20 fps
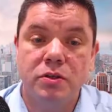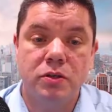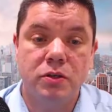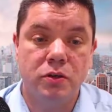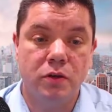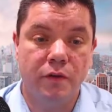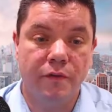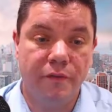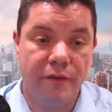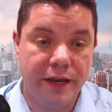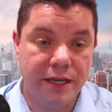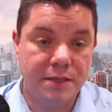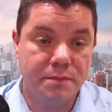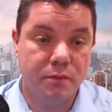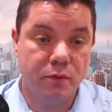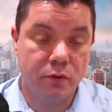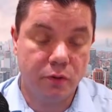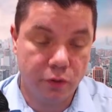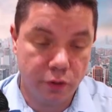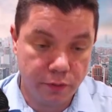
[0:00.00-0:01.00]
your
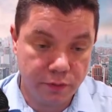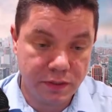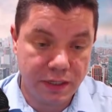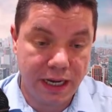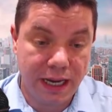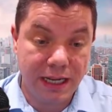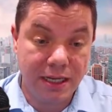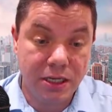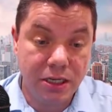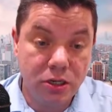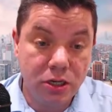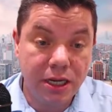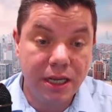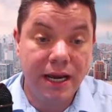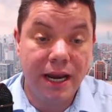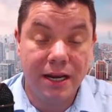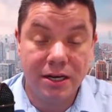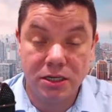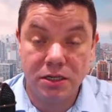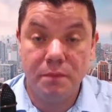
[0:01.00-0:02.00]
Facebook groups and you can
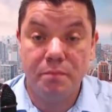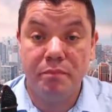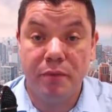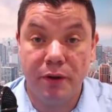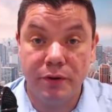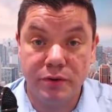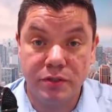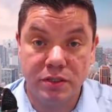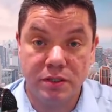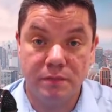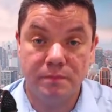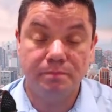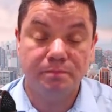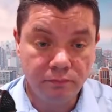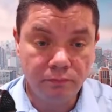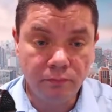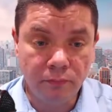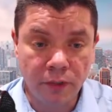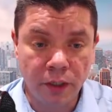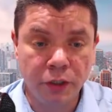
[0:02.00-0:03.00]
actually post them.
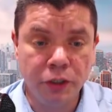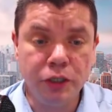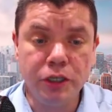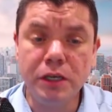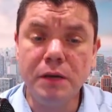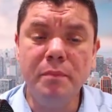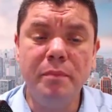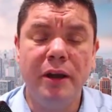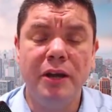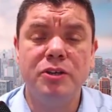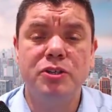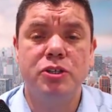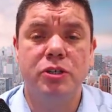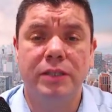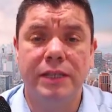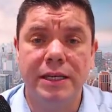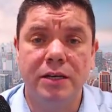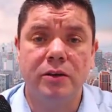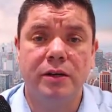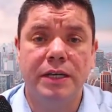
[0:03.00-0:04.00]
You can post your
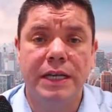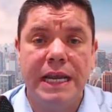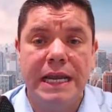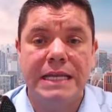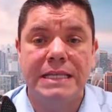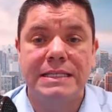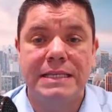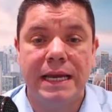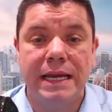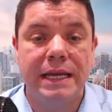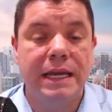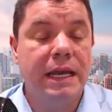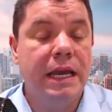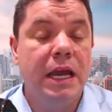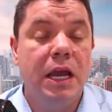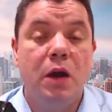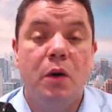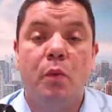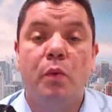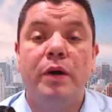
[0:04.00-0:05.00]
link on here and say
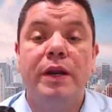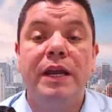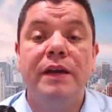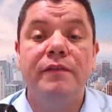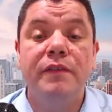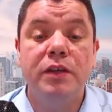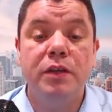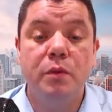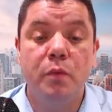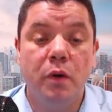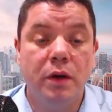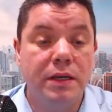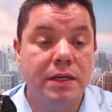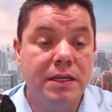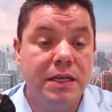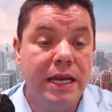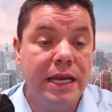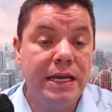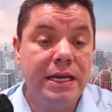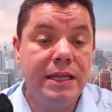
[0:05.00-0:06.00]
whatever you want,
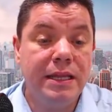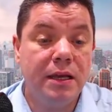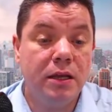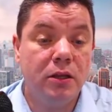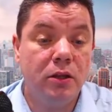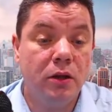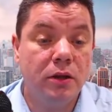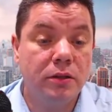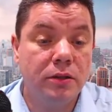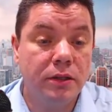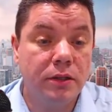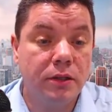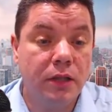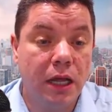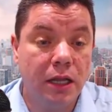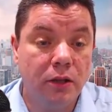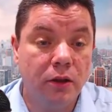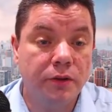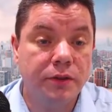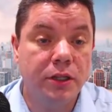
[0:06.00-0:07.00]
anything along
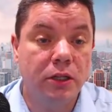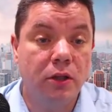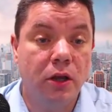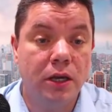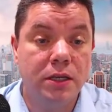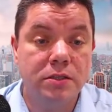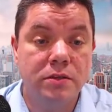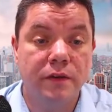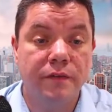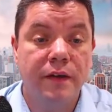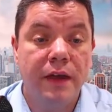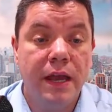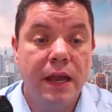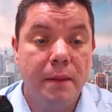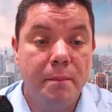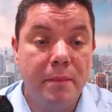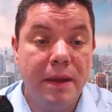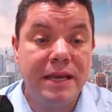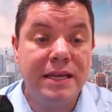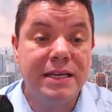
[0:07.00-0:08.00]
along the lines of
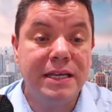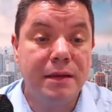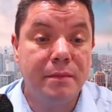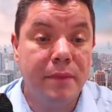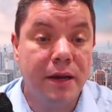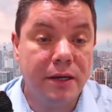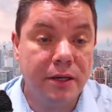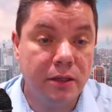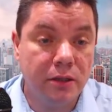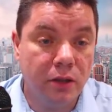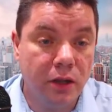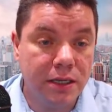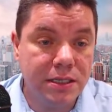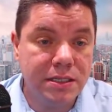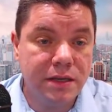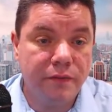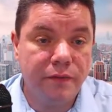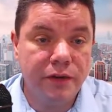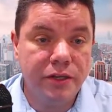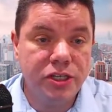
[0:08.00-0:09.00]
making money online. So
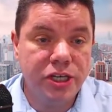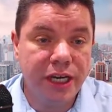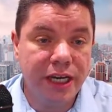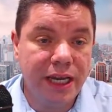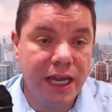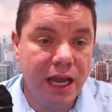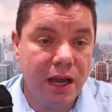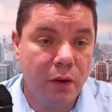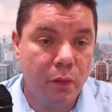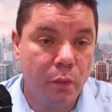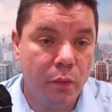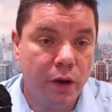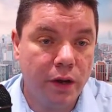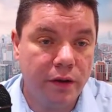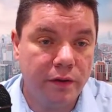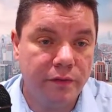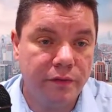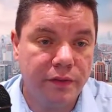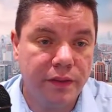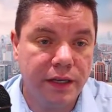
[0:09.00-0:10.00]
if we check out one
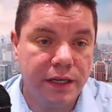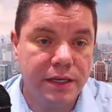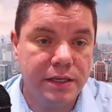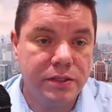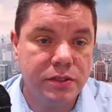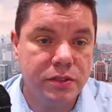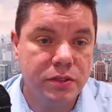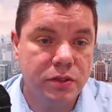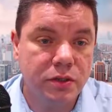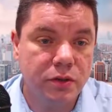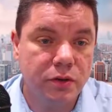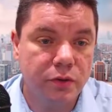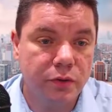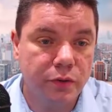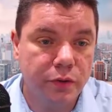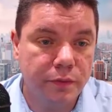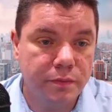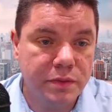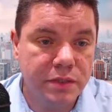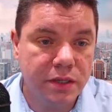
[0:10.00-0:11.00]
of these
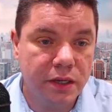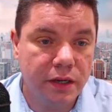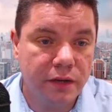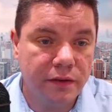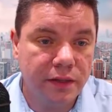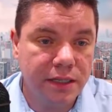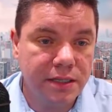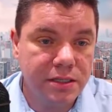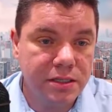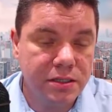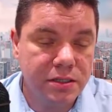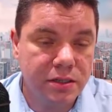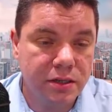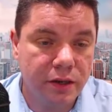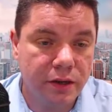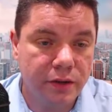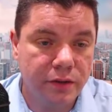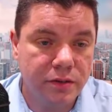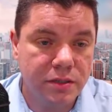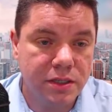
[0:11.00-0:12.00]
groups, so let's just
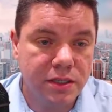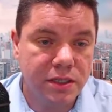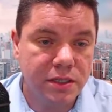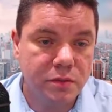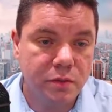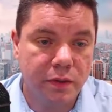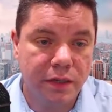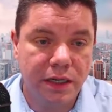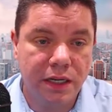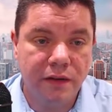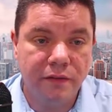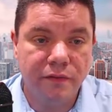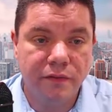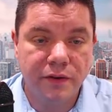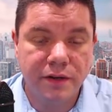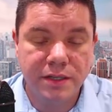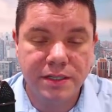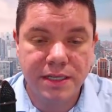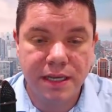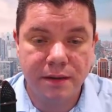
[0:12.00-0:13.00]
go to this one here, for
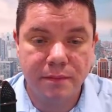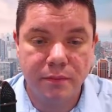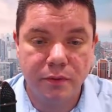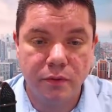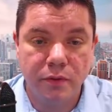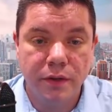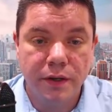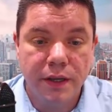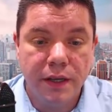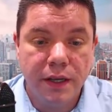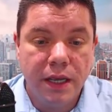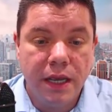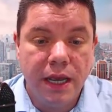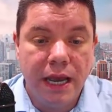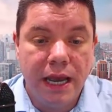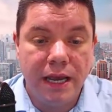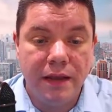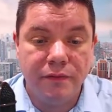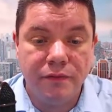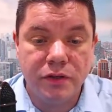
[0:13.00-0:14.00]
example.
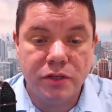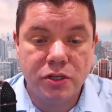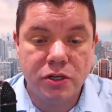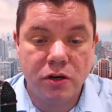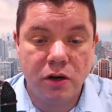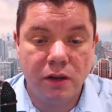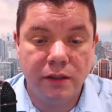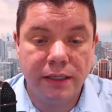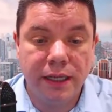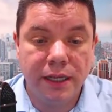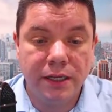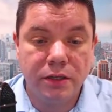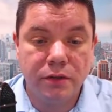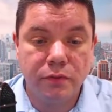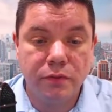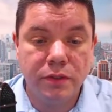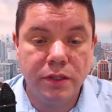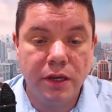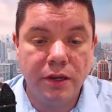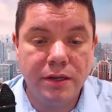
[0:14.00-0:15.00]
And if you scroll down, you will
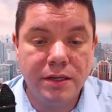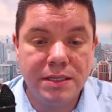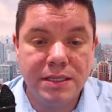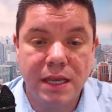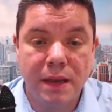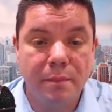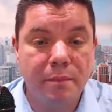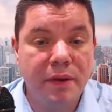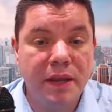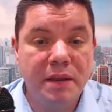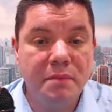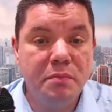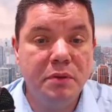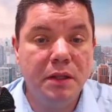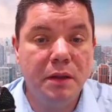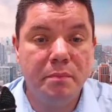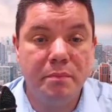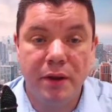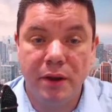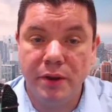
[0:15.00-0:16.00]
notice that people are
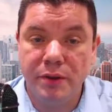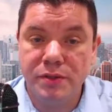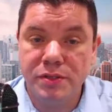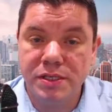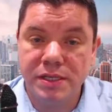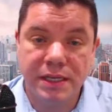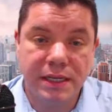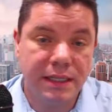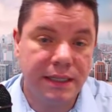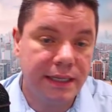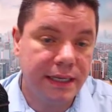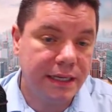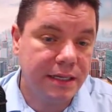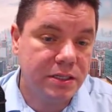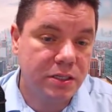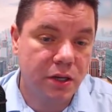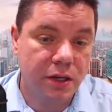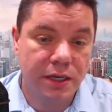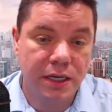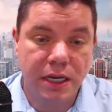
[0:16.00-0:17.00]
posting links
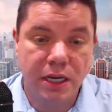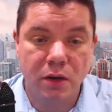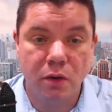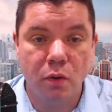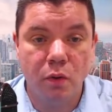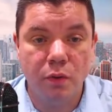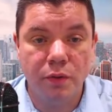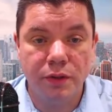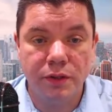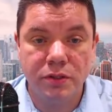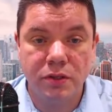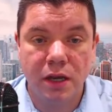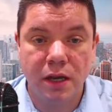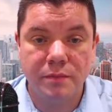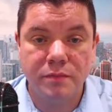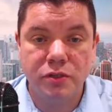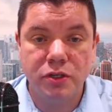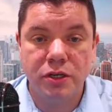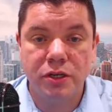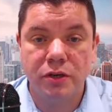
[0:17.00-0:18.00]
on here all the time.
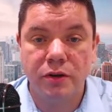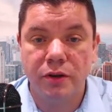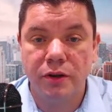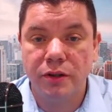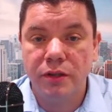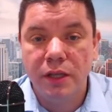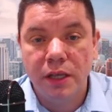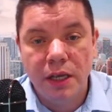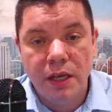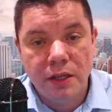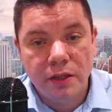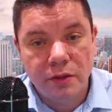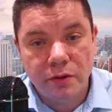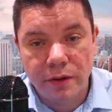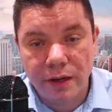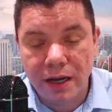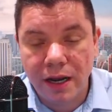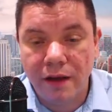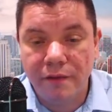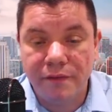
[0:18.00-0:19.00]
You can earn three
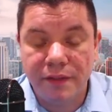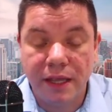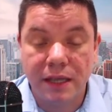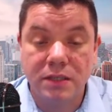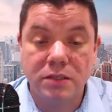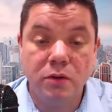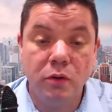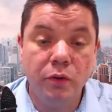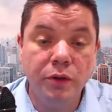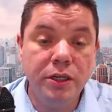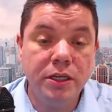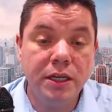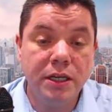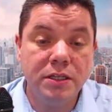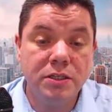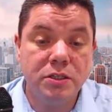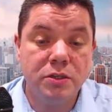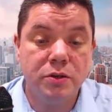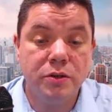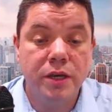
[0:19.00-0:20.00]
and a half thousand. All you need
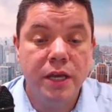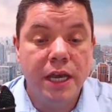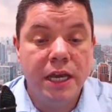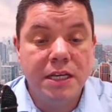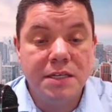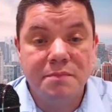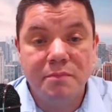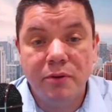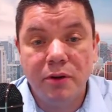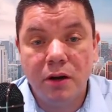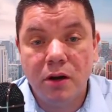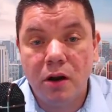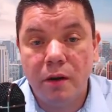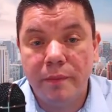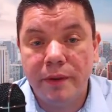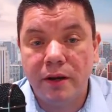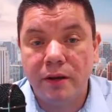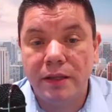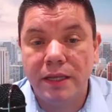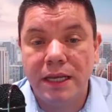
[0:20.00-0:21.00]
to do is put a
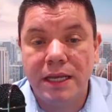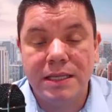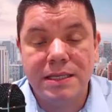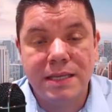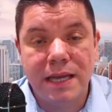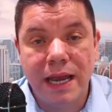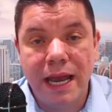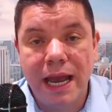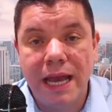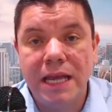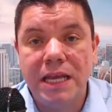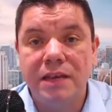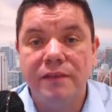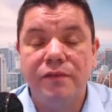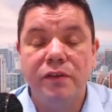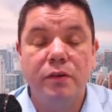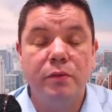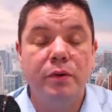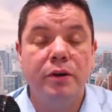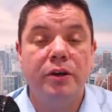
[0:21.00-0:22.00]
comment on there and say, hey, if
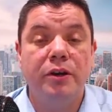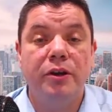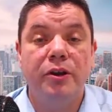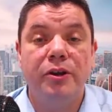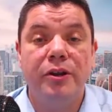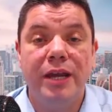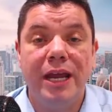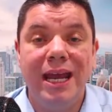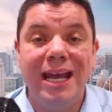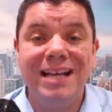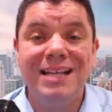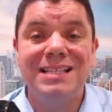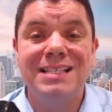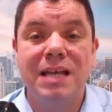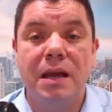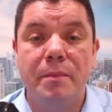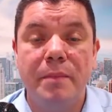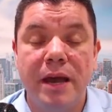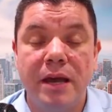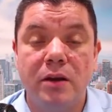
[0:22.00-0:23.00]
you want to earn X
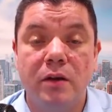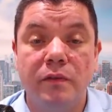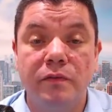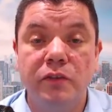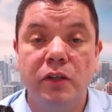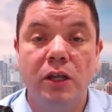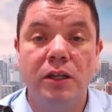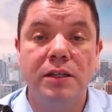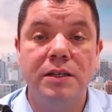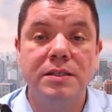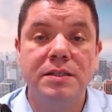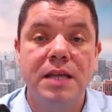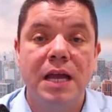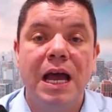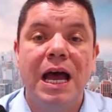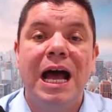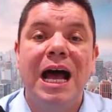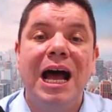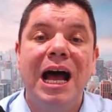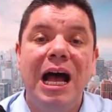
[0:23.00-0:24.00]
amount of dollars,
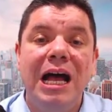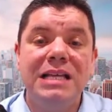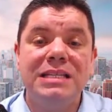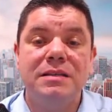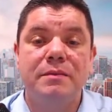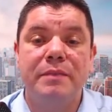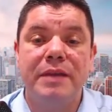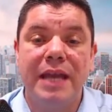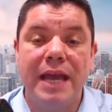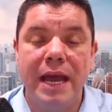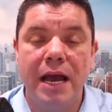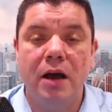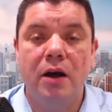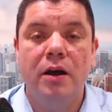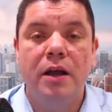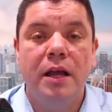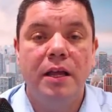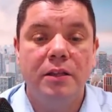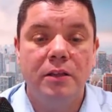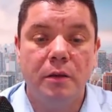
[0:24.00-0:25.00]
ask me how.
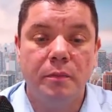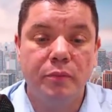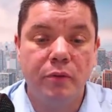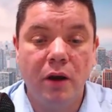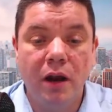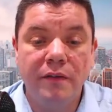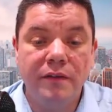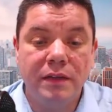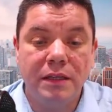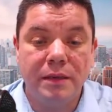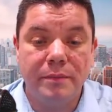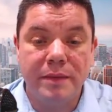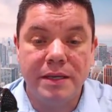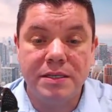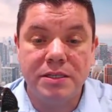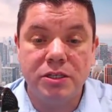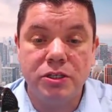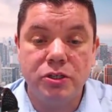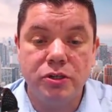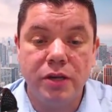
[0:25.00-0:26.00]
They'll privately
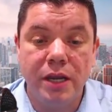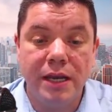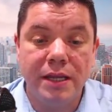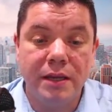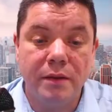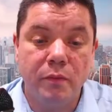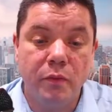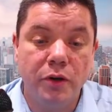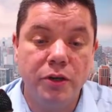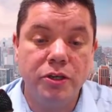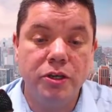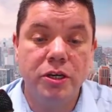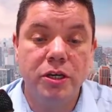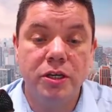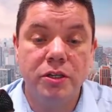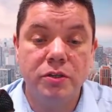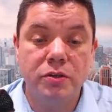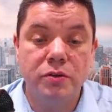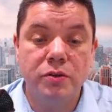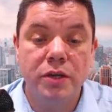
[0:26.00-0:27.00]
message you. And then what you can
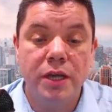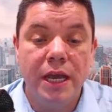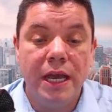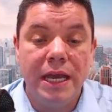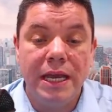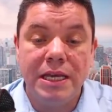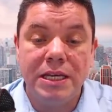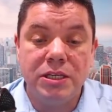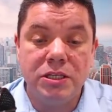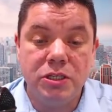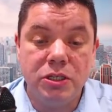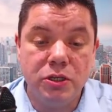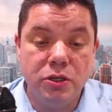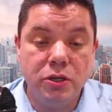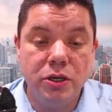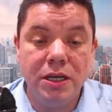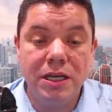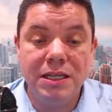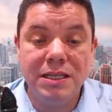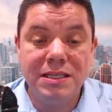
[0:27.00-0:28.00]
do is you
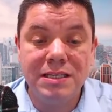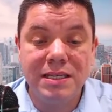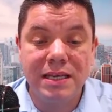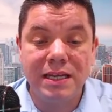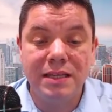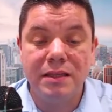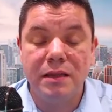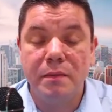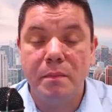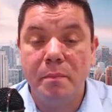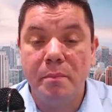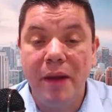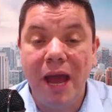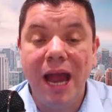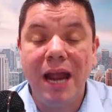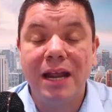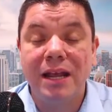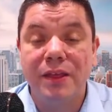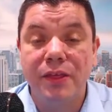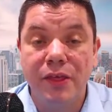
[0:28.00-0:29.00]
can send them
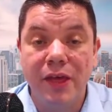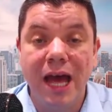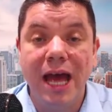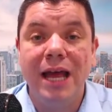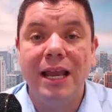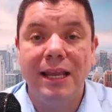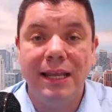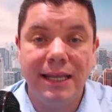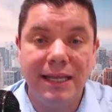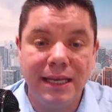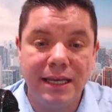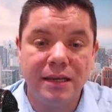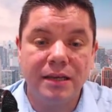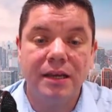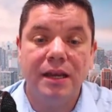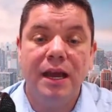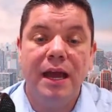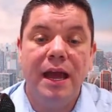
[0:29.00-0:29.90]
back that link